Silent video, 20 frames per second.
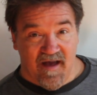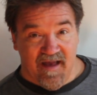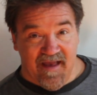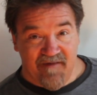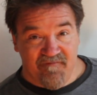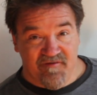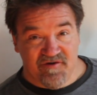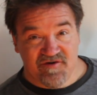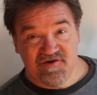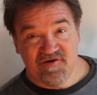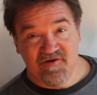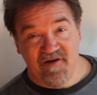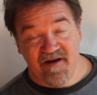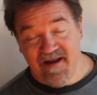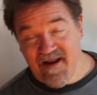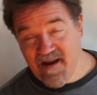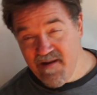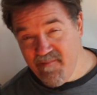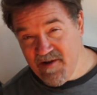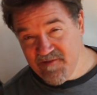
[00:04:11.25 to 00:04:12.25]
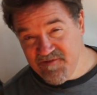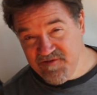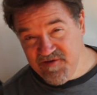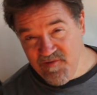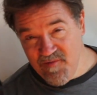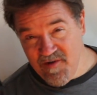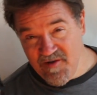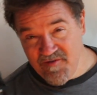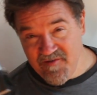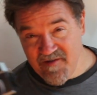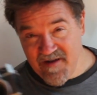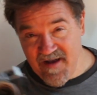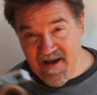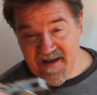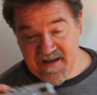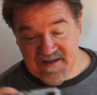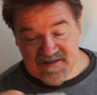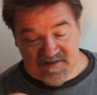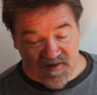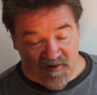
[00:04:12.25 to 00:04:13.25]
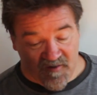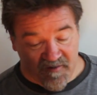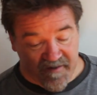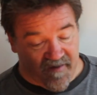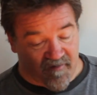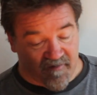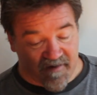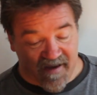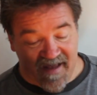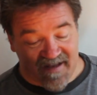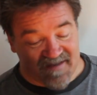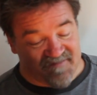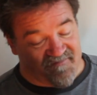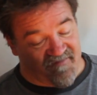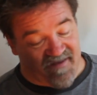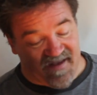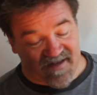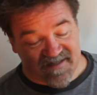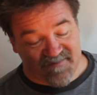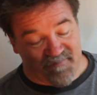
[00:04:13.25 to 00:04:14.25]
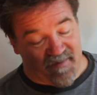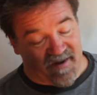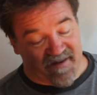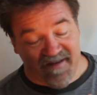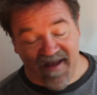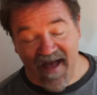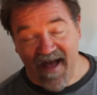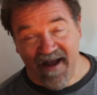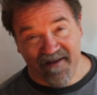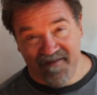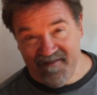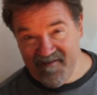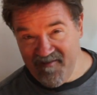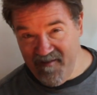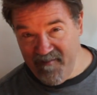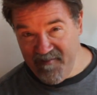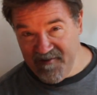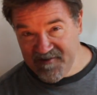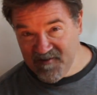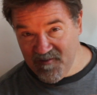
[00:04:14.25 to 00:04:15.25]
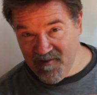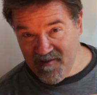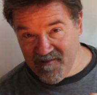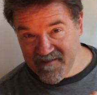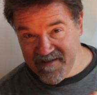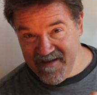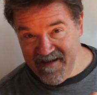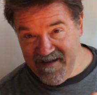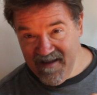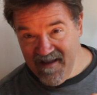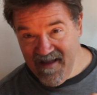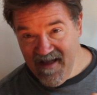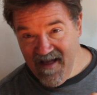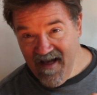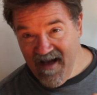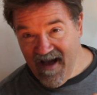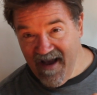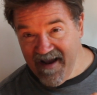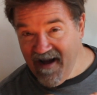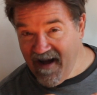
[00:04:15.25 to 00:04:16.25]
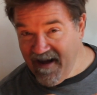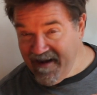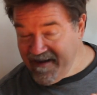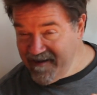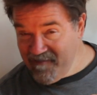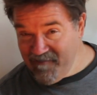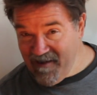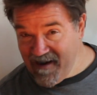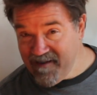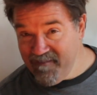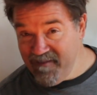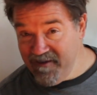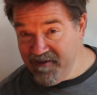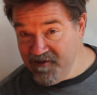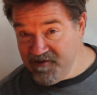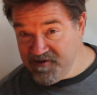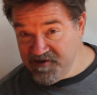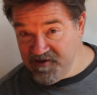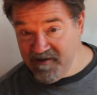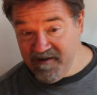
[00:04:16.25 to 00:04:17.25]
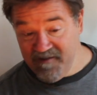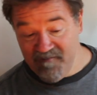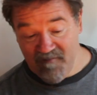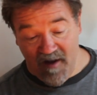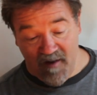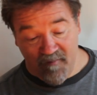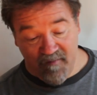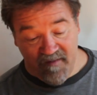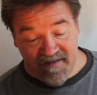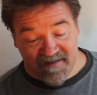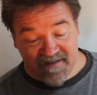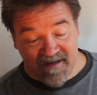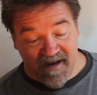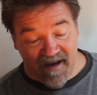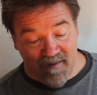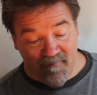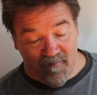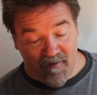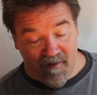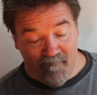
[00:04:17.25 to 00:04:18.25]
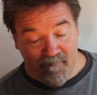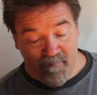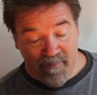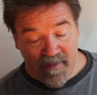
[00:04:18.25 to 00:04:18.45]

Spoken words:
If you shoot it at about 200 ISO, you'll get spectacular image quality. I highly recommend you shoot in RAW with this camera.